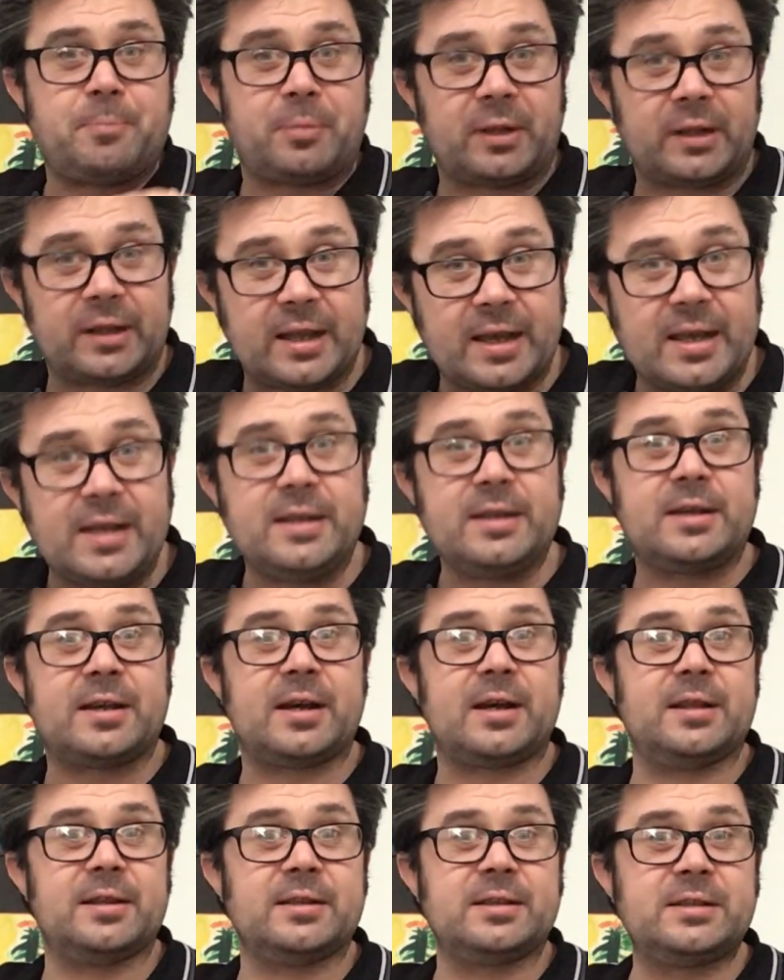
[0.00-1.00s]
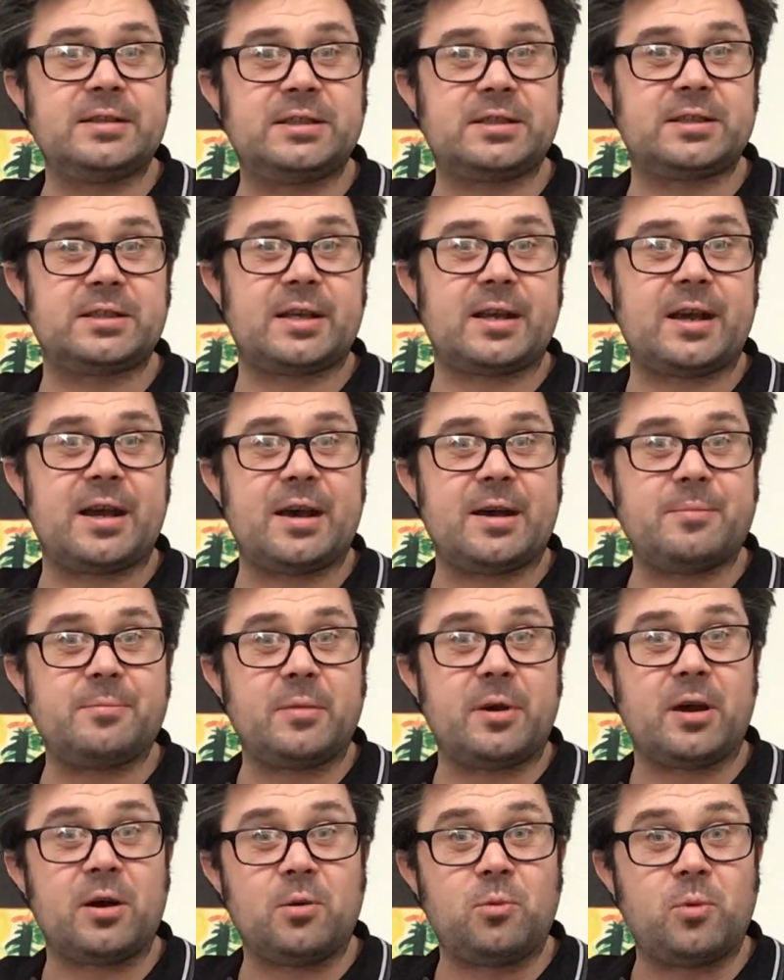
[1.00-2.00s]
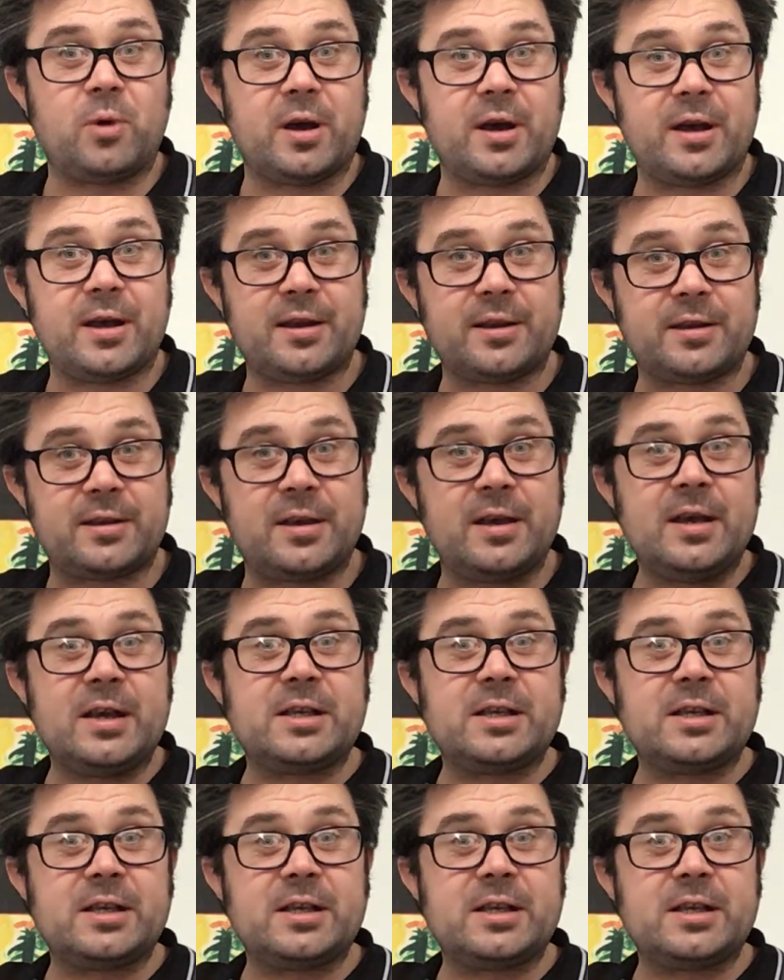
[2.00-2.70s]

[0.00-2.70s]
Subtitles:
plain colours at work,